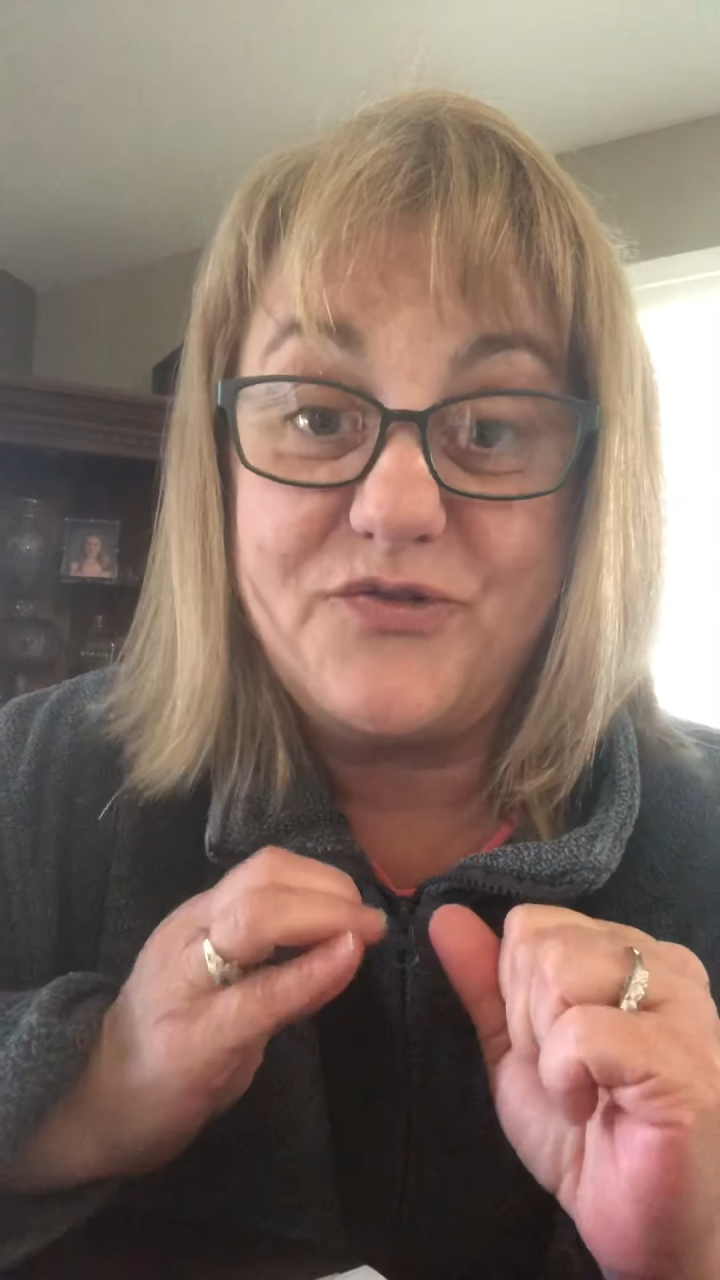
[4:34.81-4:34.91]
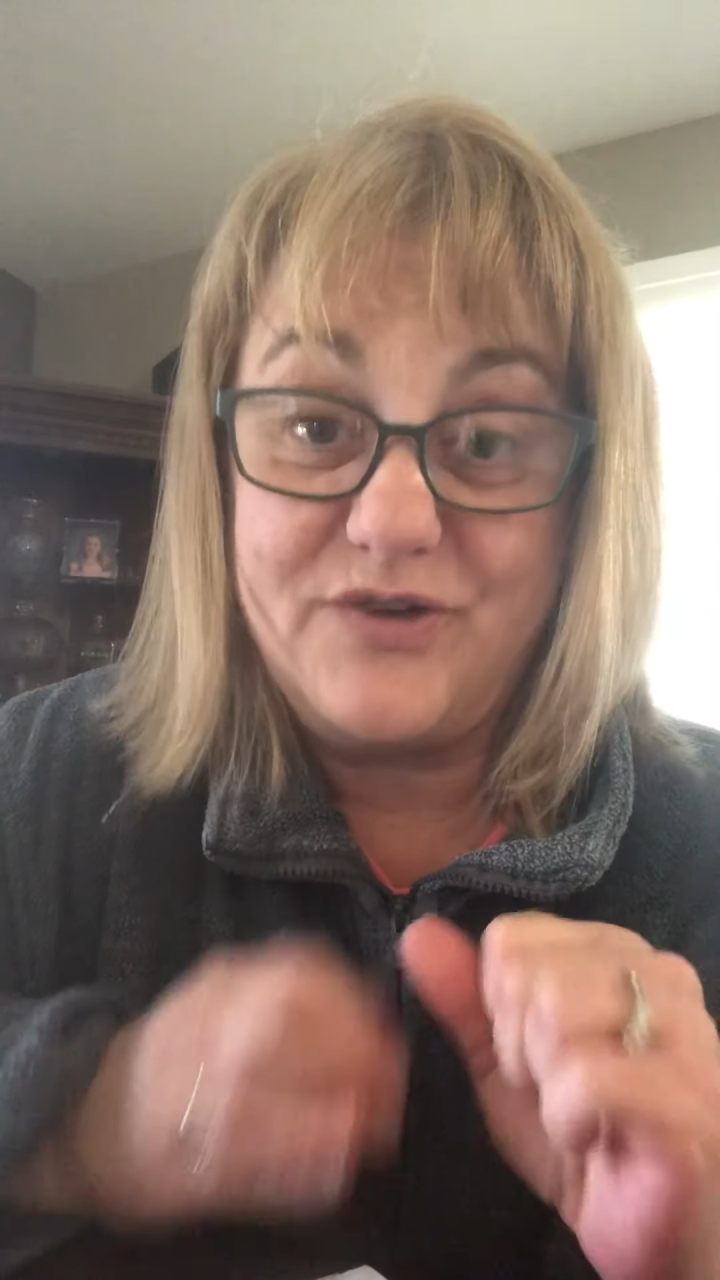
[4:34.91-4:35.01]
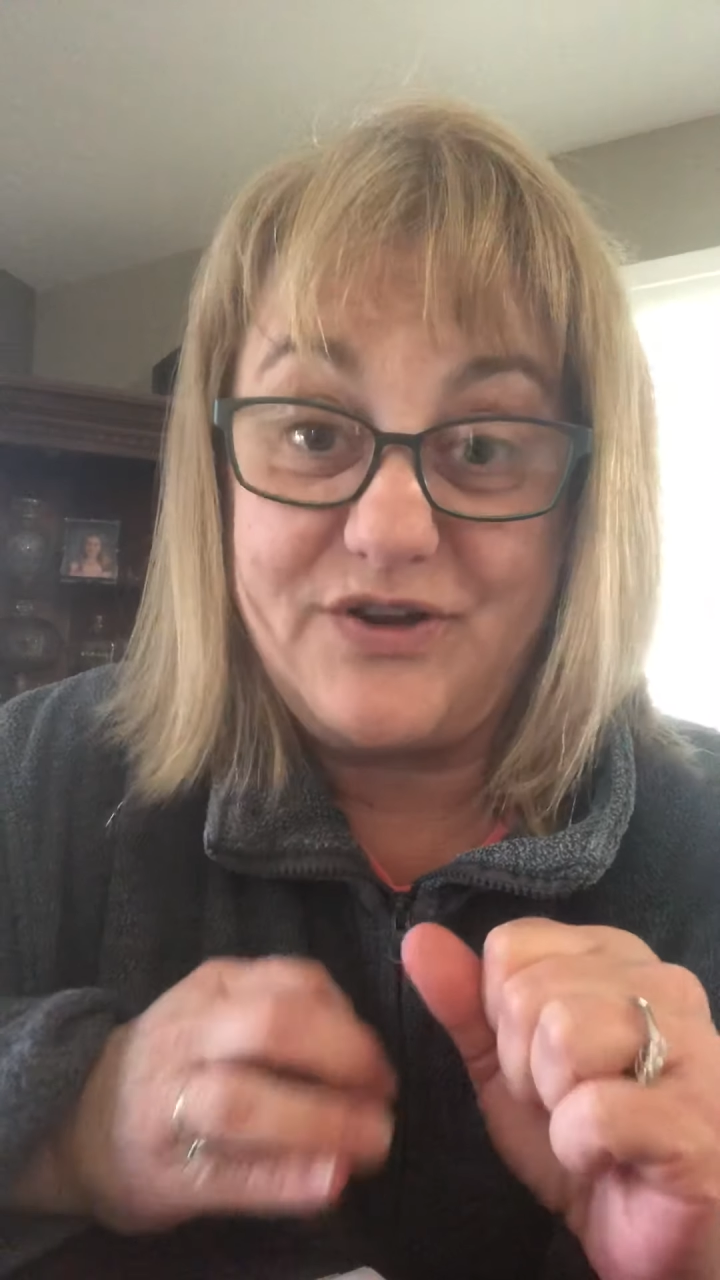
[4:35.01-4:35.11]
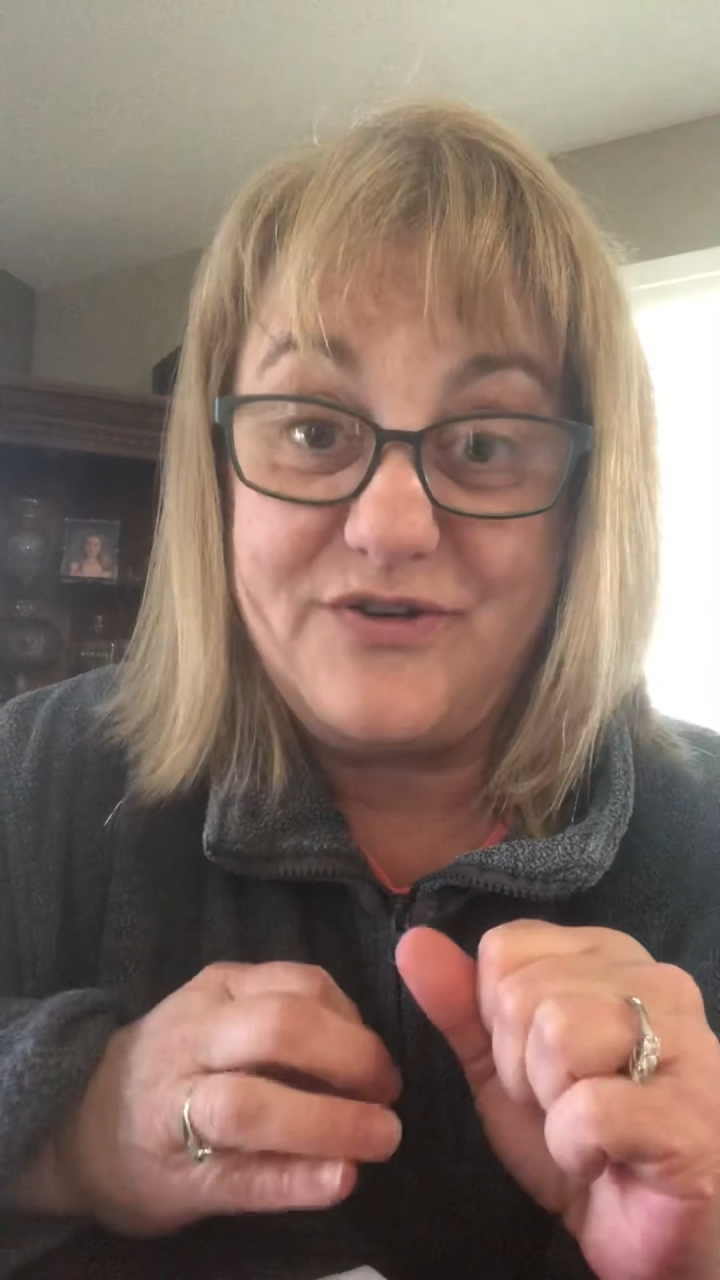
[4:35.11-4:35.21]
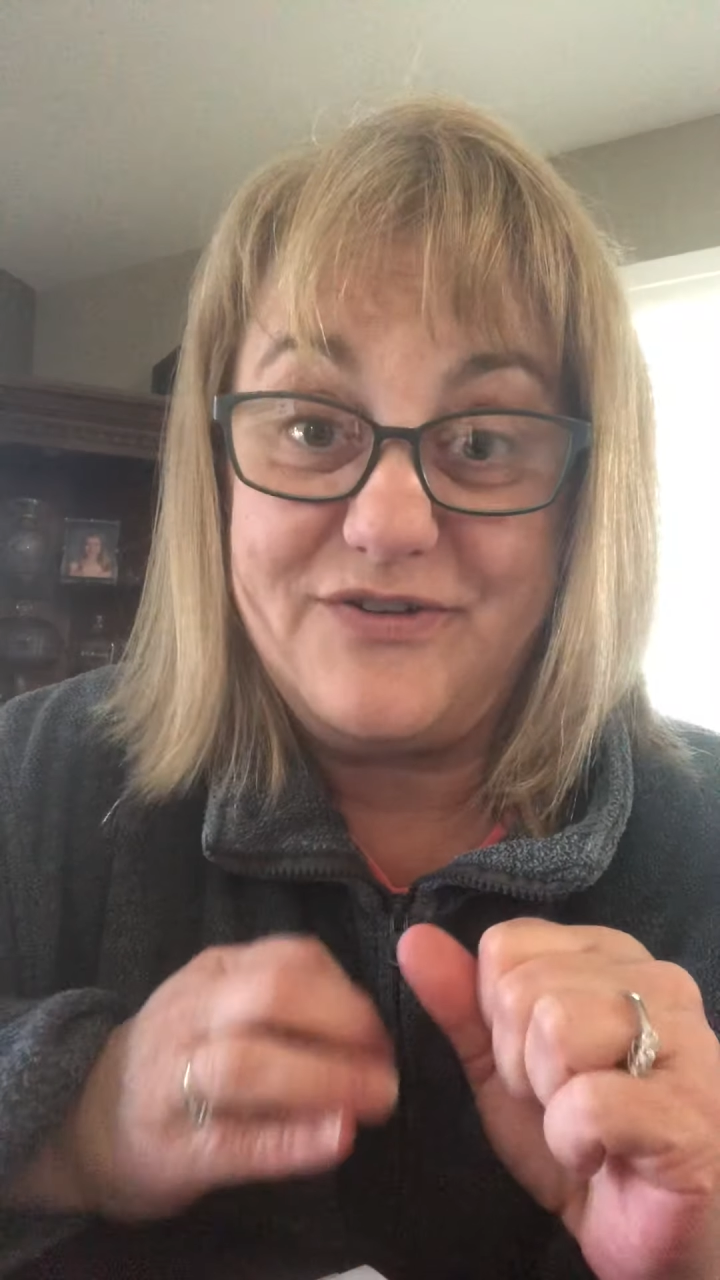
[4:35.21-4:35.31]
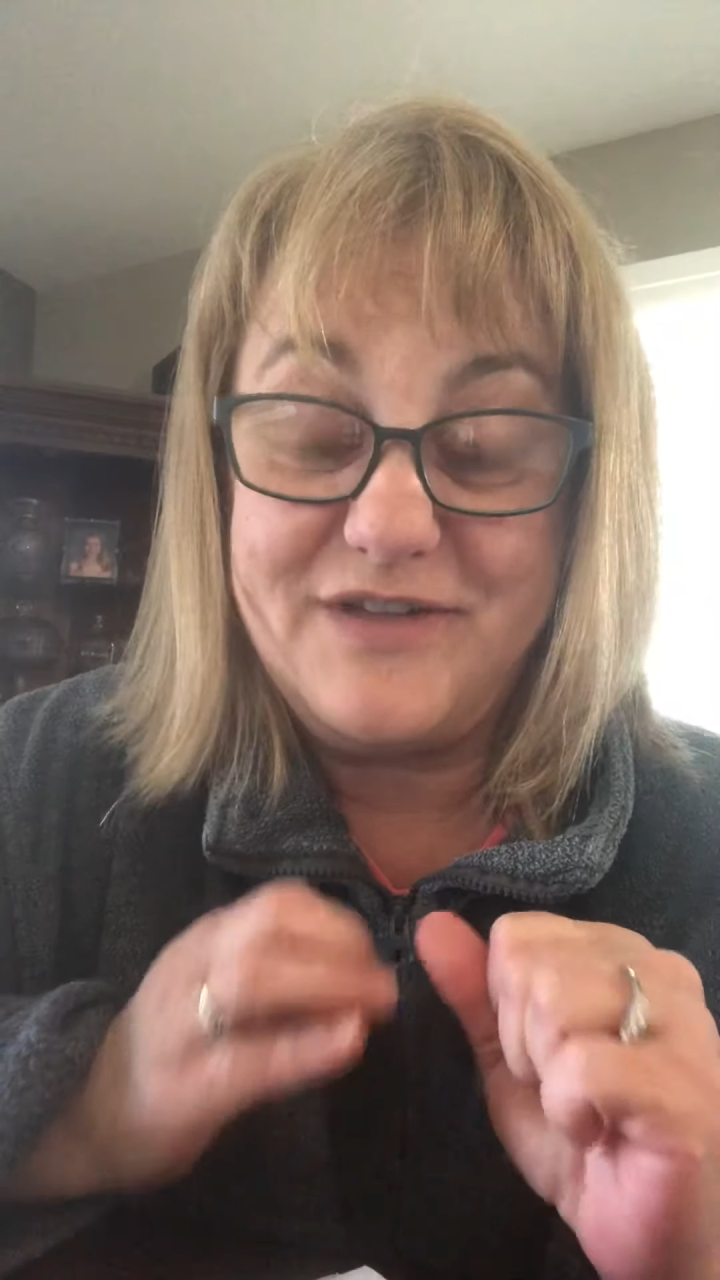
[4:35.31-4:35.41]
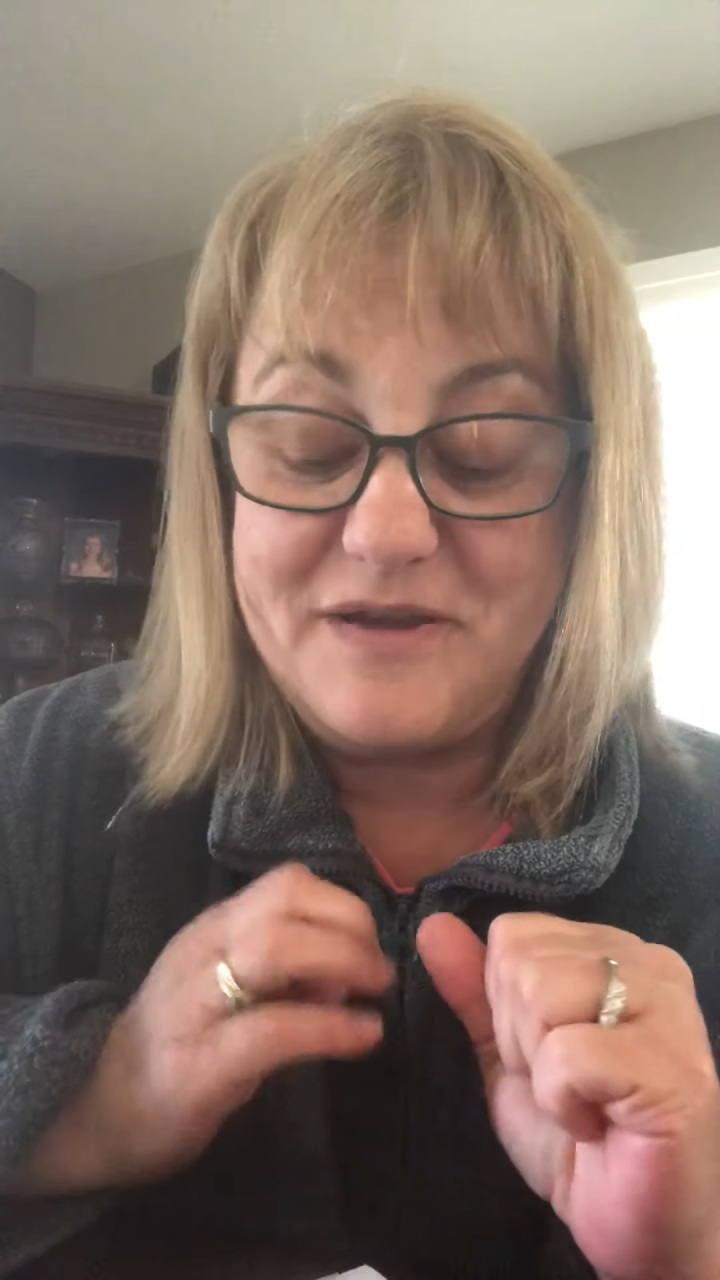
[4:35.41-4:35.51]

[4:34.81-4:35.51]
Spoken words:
critical,